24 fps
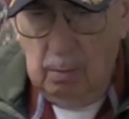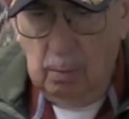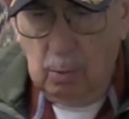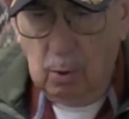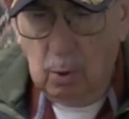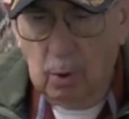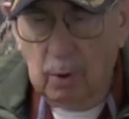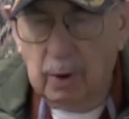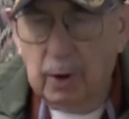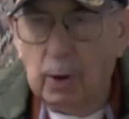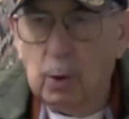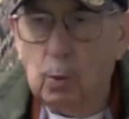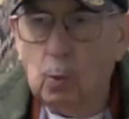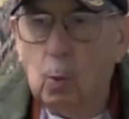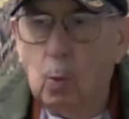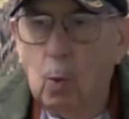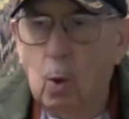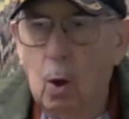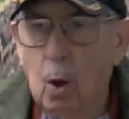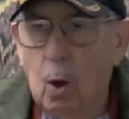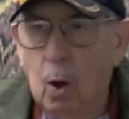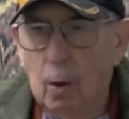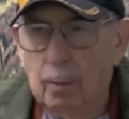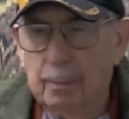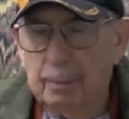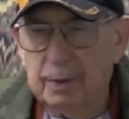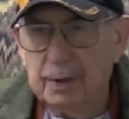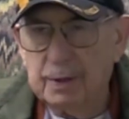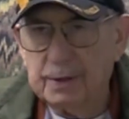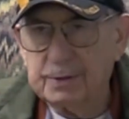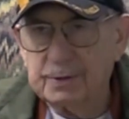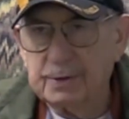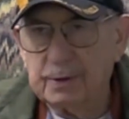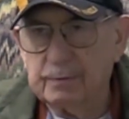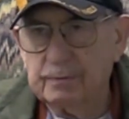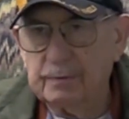born in Wall,
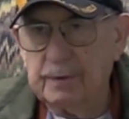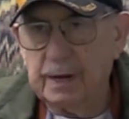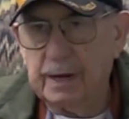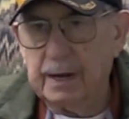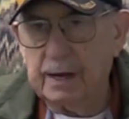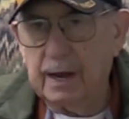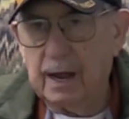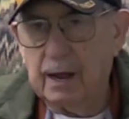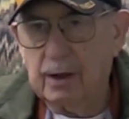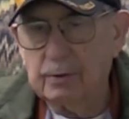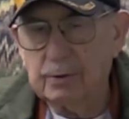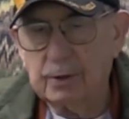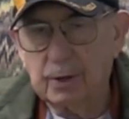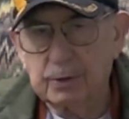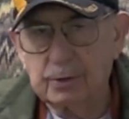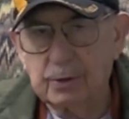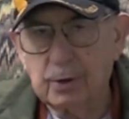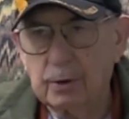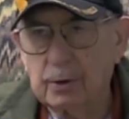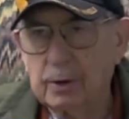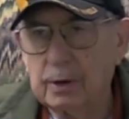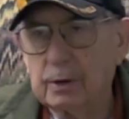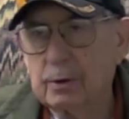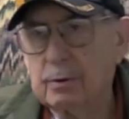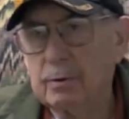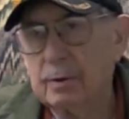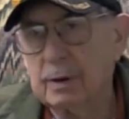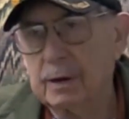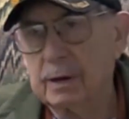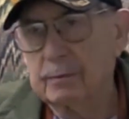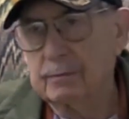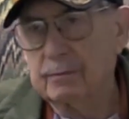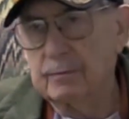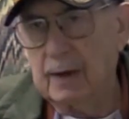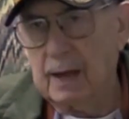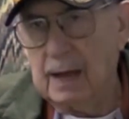Pennsylvania, out in the Turtle
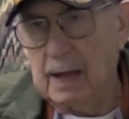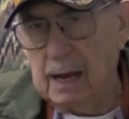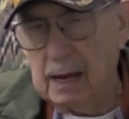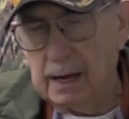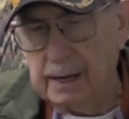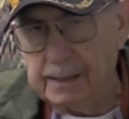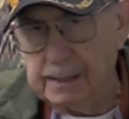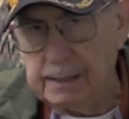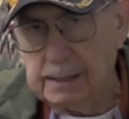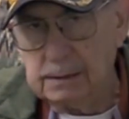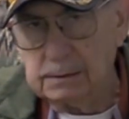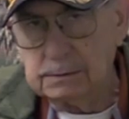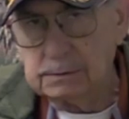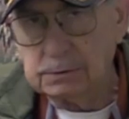Creek Valley,